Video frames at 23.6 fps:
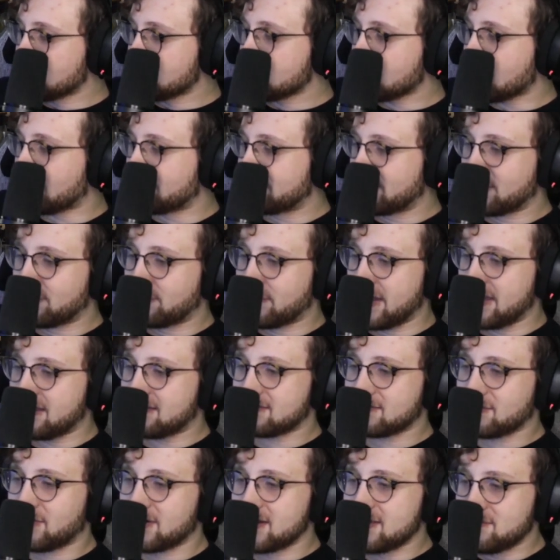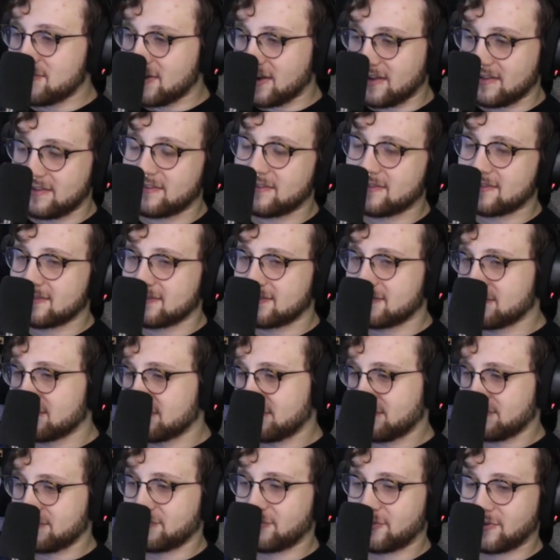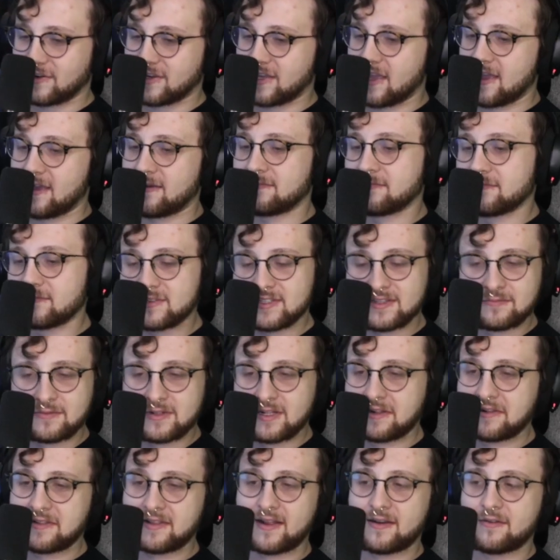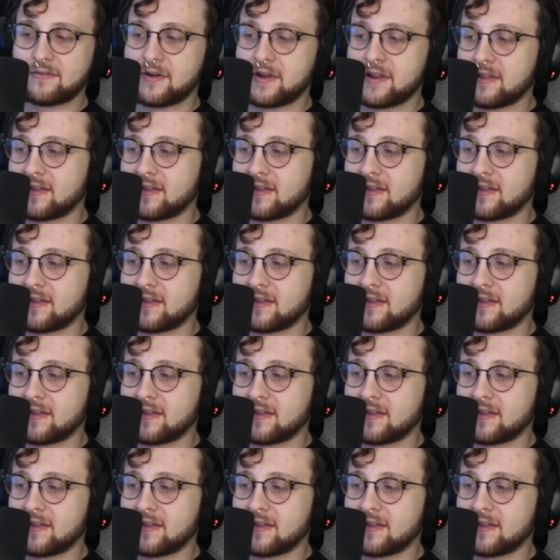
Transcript: I'm gonna wait 20 minutes for a game, something like that, right?